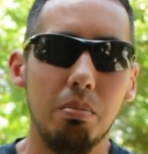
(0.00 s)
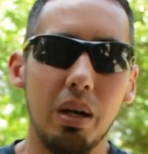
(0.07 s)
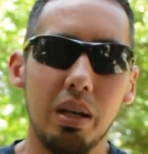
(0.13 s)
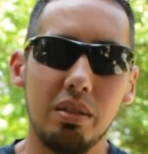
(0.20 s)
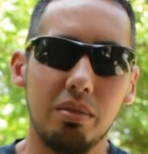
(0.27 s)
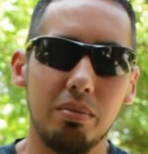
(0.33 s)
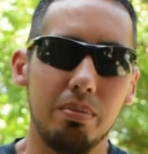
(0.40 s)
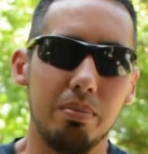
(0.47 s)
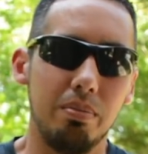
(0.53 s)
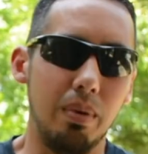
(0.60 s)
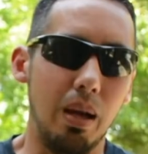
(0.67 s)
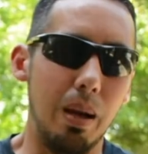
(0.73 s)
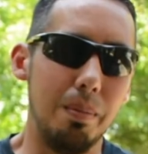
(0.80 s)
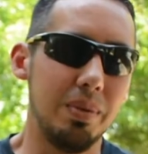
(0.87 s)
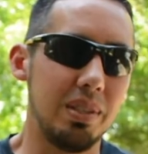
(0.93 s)
But
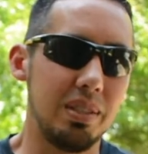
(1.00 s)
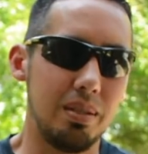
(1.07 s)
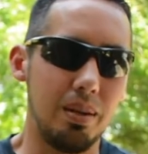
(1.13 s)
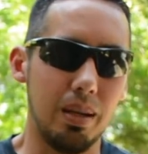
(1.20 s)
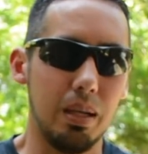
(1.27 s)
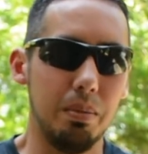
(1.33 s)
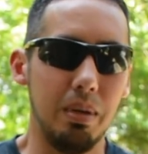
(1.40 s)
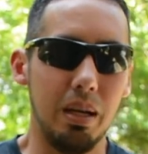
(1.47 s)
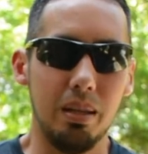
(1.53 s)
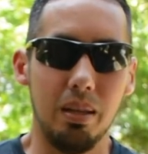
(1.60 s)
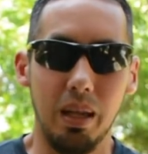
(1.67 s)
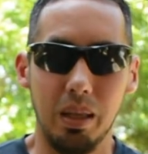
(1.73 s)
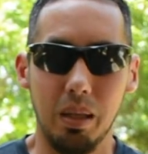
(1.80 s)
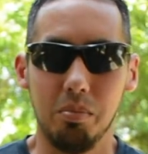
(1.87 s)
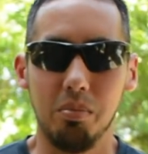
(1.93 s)
but I'm just talking about
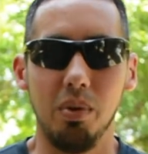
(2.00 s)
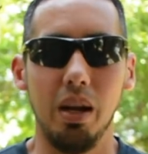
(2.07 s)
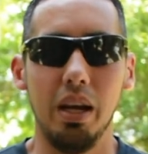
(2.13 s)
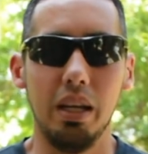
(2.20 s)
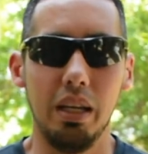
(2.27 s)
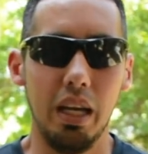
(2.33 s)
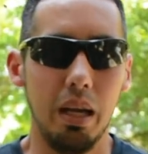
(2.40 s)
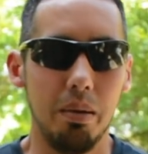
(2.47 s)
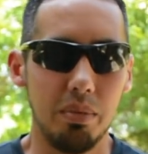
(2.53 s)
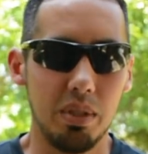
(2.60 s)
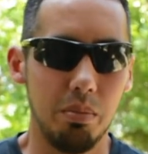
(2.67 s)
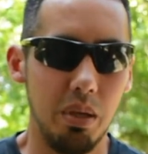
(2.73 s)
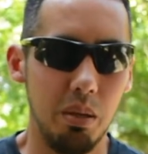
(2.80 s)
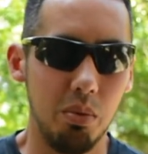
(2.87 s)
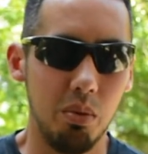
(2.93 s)
like the brain games
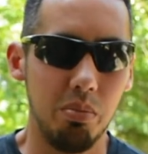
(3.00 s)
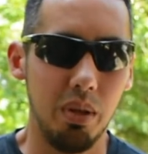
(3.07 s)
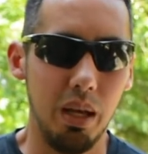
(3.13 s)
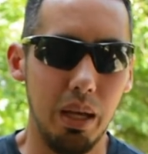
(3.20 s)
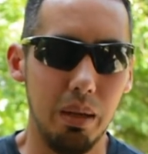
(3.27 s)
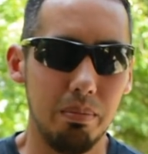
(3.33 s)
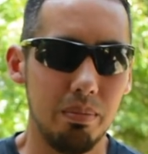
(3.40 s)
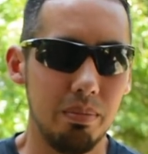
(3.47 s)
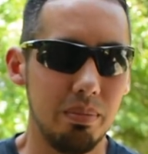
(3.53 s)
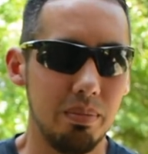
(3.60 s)
that people play.